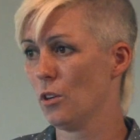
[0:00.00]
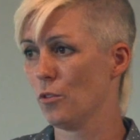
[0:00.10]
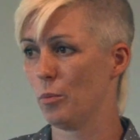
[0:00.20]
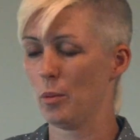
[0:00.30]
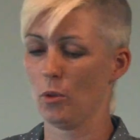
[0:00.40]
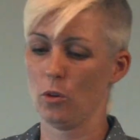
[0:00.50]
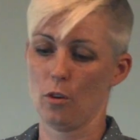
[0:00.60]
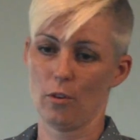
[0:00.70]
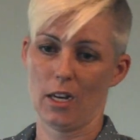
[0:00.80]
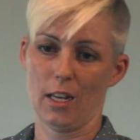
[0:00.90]
for people who are
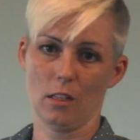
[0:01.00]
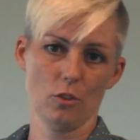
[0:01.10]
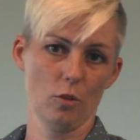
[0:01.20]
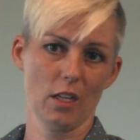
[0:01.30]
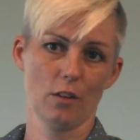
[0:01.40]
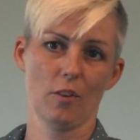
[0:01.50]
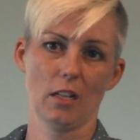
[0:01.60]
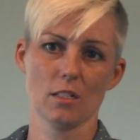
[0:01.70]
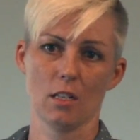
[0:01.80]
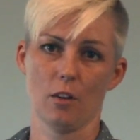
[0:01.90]
already doing
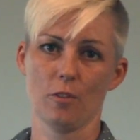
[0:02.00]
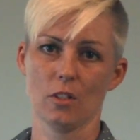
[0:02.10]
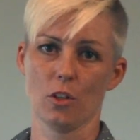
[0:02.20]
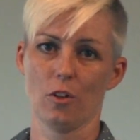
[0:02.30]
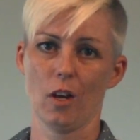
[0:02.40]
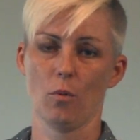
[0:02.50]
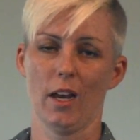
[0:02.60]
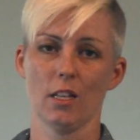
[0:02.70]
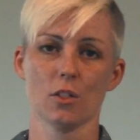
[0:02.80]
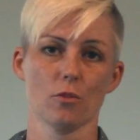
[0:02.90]
advanced stuff, it's a great
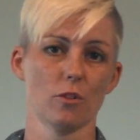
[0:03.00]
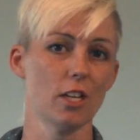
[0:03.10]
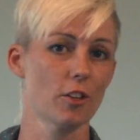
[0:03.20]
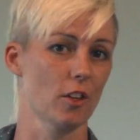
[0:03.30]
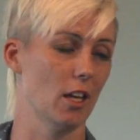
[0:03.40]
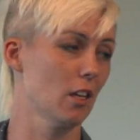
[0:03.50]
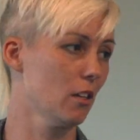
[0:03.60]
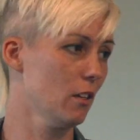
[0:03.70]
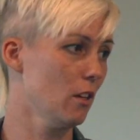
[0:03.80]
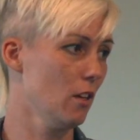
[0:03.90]
way to
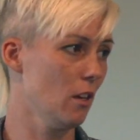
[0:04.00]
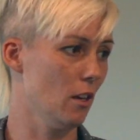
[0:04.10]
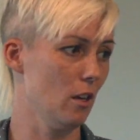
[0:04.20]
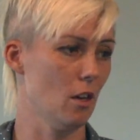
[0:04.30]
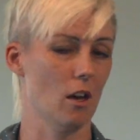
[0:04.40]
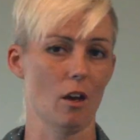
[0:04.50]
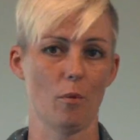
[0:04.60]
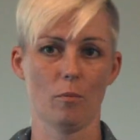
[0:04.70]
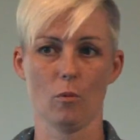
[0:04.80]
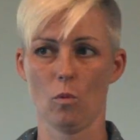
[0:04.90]
rethink
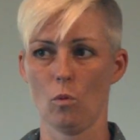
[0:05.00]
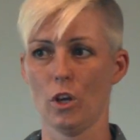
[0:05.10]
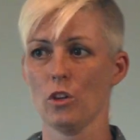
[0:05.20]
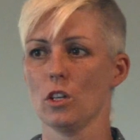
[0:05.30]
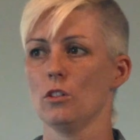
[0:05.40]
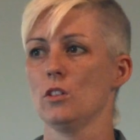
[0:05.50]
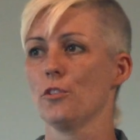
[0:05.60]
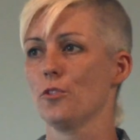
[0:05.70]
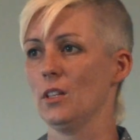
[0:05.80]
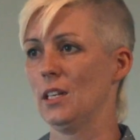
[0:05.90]
what you can do
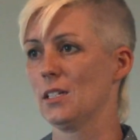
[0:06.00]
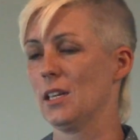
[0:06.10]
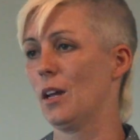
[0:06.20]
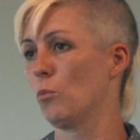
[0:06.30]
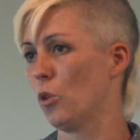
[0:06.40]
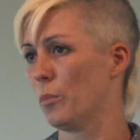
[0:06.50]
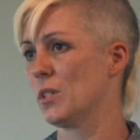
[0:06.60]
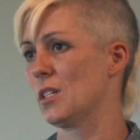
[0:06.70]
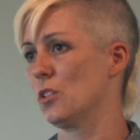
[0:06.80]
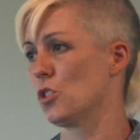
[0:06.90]
differently to get more
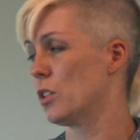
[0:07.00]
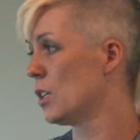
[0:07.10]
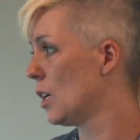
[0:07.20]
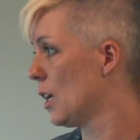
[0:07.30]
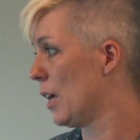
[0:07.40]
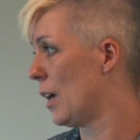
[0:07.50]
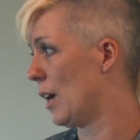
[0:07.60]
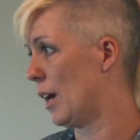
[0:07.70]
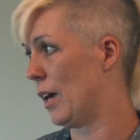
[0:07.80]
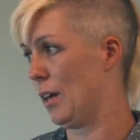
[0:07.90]
precision
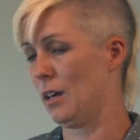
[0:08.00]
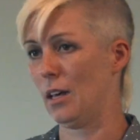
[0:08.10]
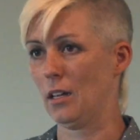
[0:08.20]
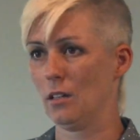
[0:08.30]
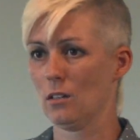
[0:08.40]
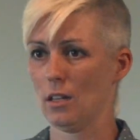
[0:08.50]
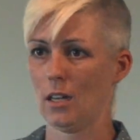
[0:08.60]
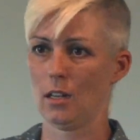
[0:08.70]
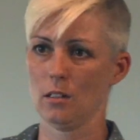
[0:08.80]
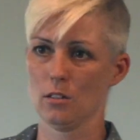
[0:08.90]

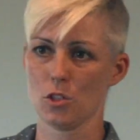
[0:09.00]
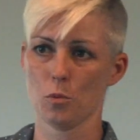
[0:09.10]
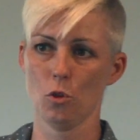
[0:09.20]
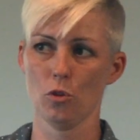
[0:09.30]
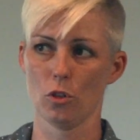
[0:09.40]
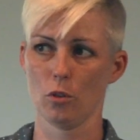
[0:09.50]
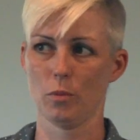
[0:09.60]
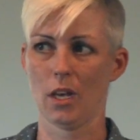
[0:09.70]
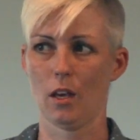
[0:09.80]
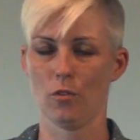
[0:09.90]
and smoother
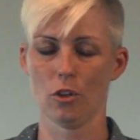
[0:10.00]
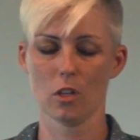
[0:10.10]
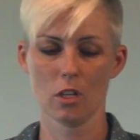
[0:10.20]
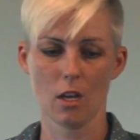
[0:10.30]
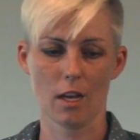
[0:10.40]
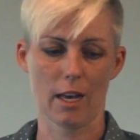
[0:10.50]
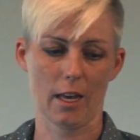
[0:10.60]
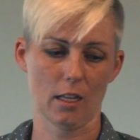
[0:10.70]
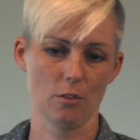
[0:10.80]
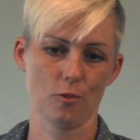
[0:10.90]
behavior.
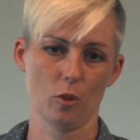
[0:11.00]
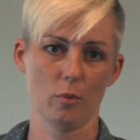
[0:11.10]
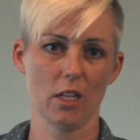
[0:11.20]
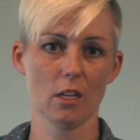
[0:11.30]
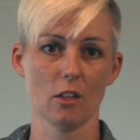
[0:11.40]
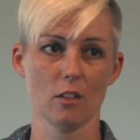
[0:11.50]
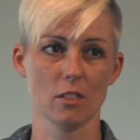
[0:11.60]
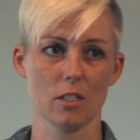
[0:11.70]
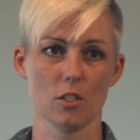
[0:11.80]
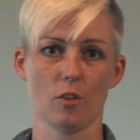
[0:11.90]
And for
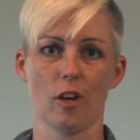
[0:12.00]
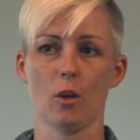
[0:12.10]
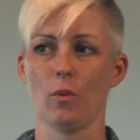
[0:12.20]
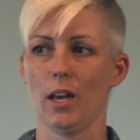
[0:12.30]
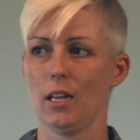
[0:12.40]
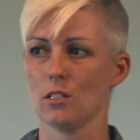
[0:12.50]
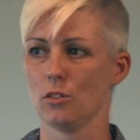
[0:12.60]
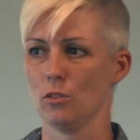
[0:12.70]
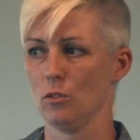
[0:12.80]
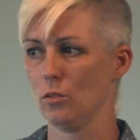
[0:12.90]
beginners, it's a great way
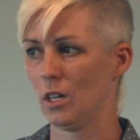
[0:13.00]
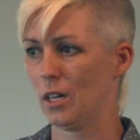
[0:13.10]
to